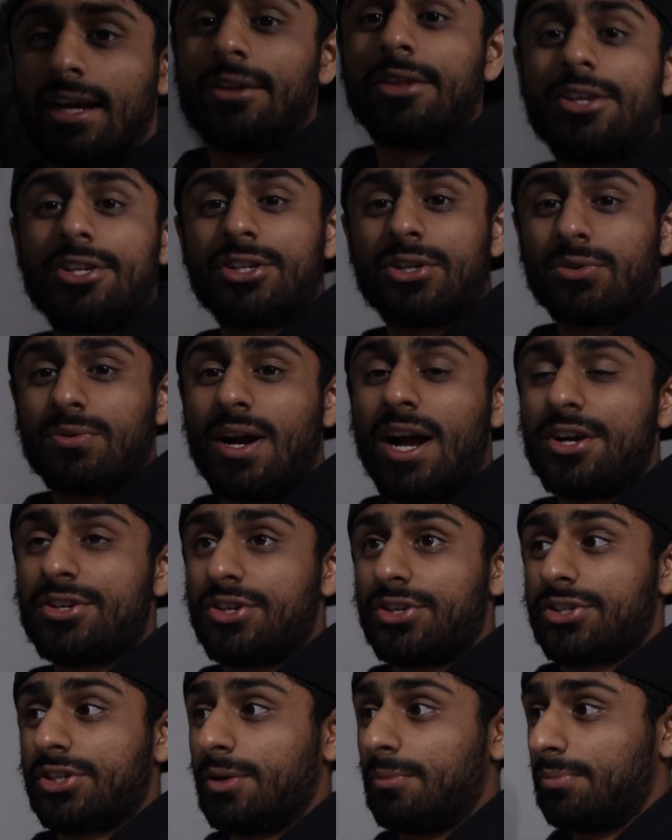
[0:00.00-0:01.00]
Now, this
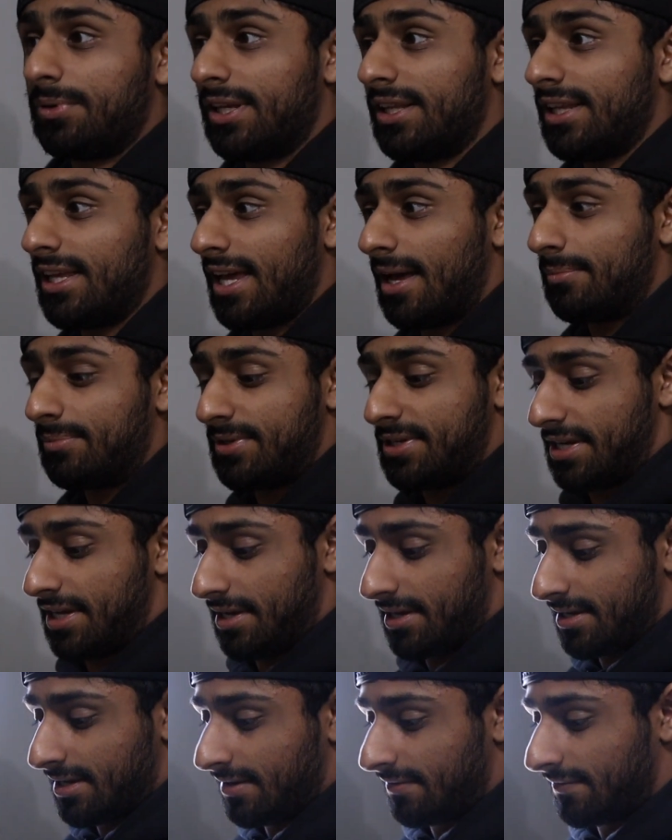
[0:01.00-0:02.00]
garage is completely
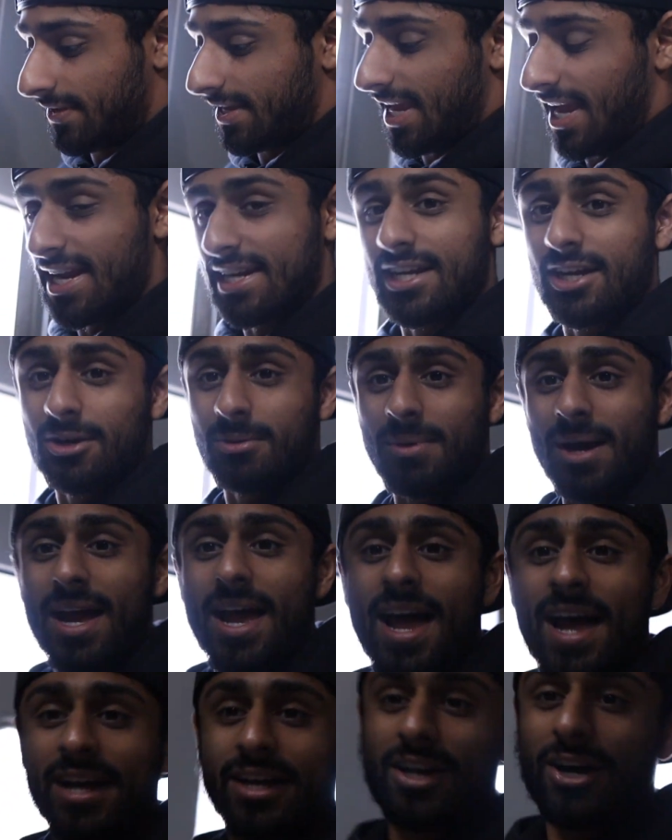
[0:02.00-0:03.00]
empty. You can't hear my
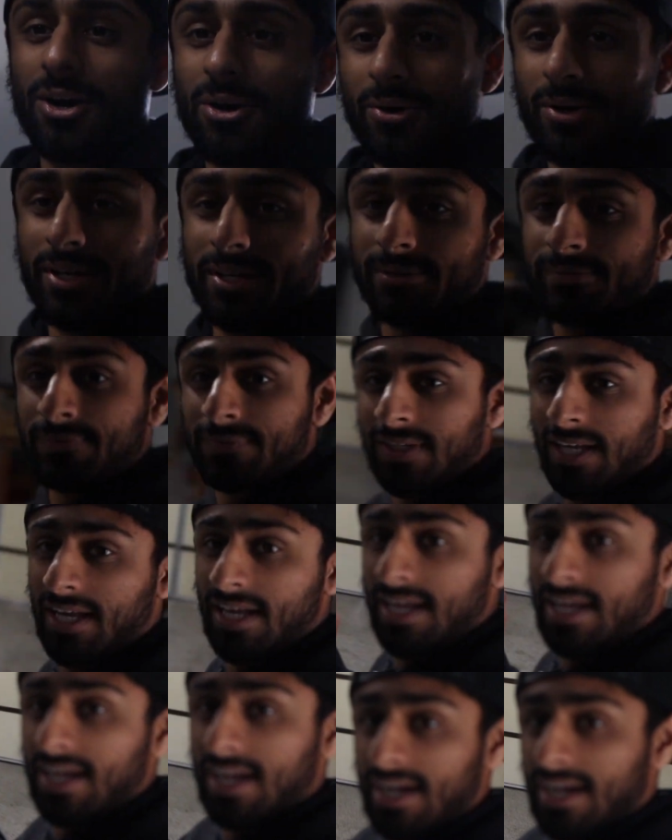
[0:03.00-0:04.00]
echo.
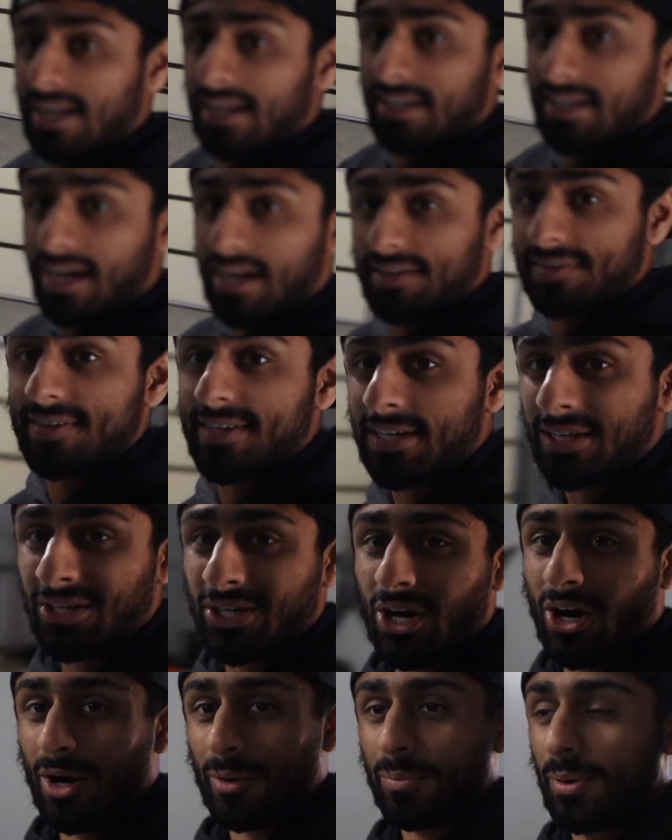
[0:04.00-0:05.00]
Not a single
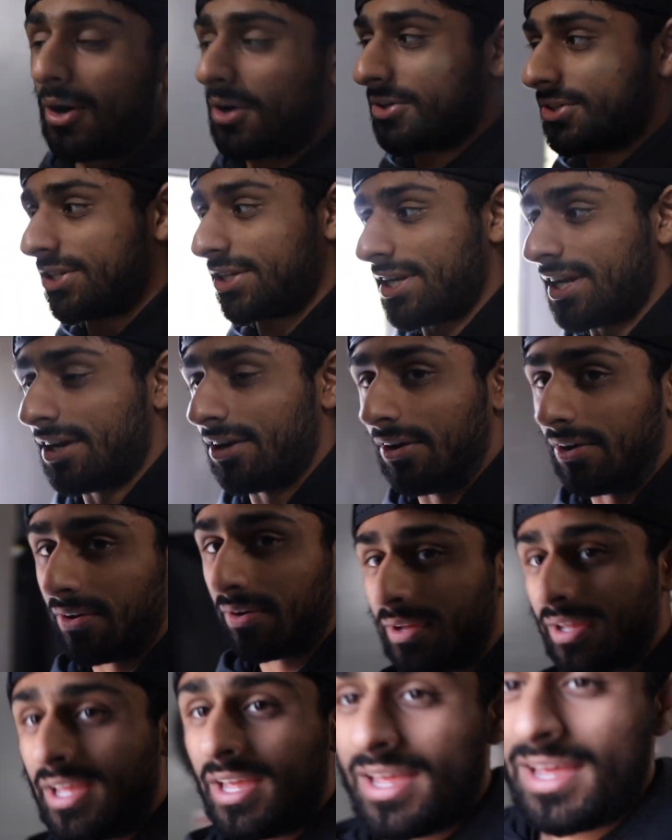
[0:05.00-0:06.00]
car parked in here.
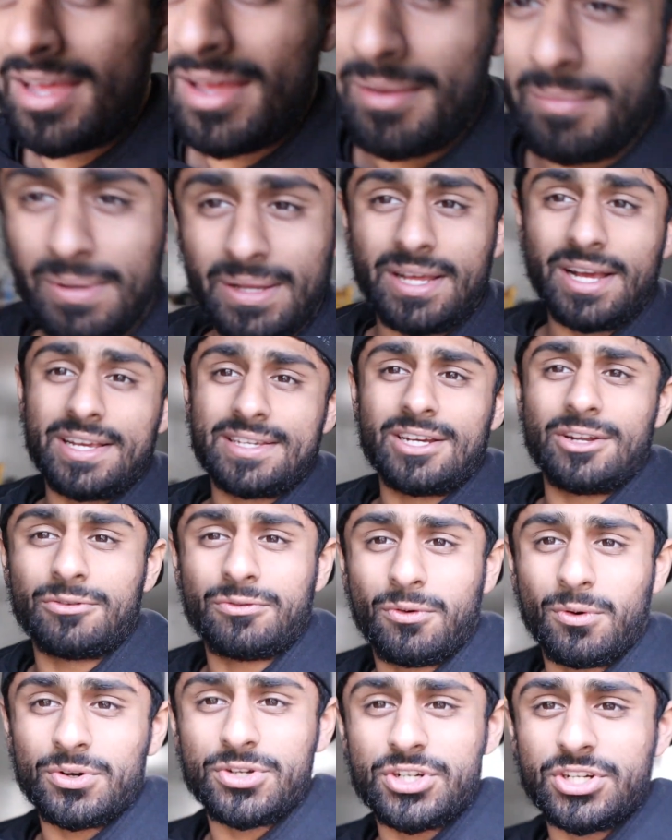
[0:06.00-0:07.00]
Because
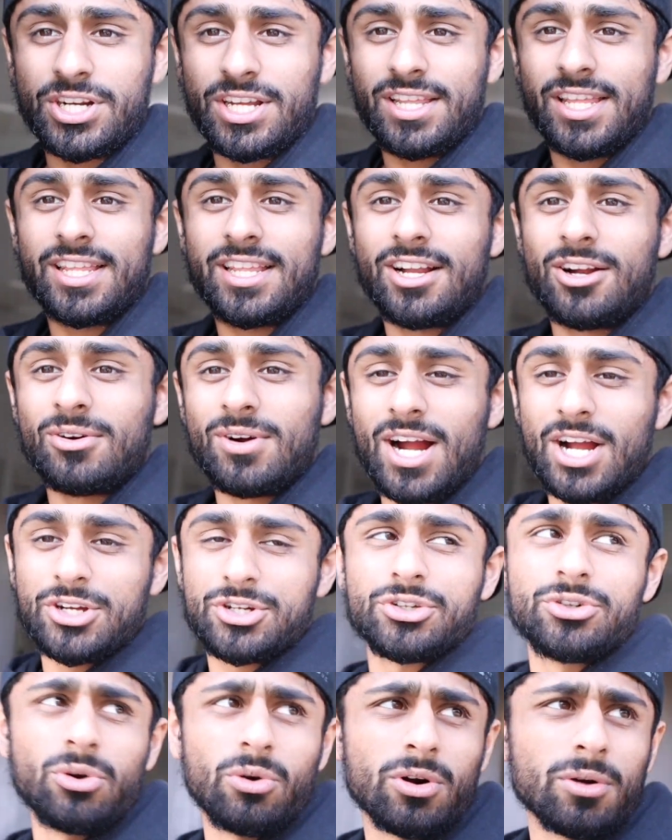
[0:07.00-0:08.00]
unfortunately the
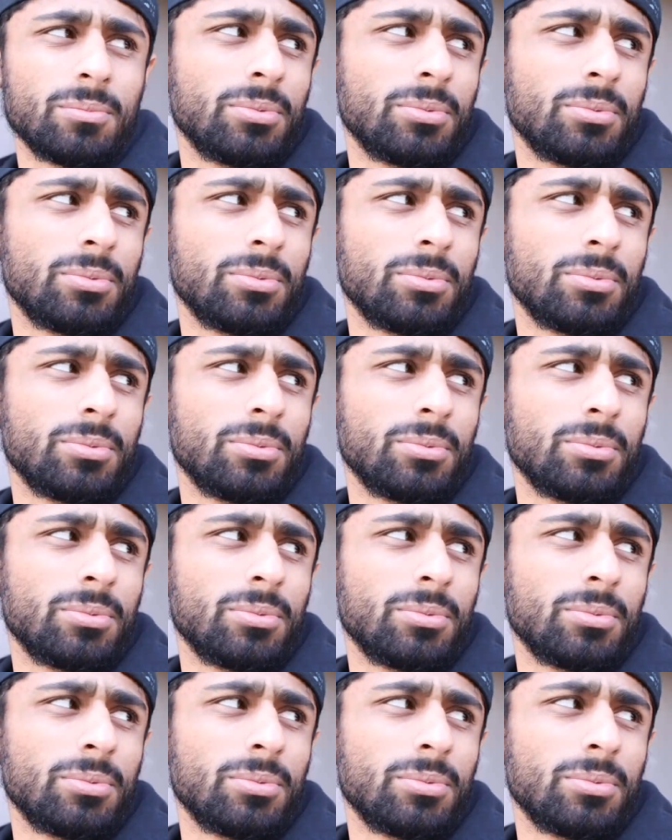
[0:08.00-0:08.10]
garage door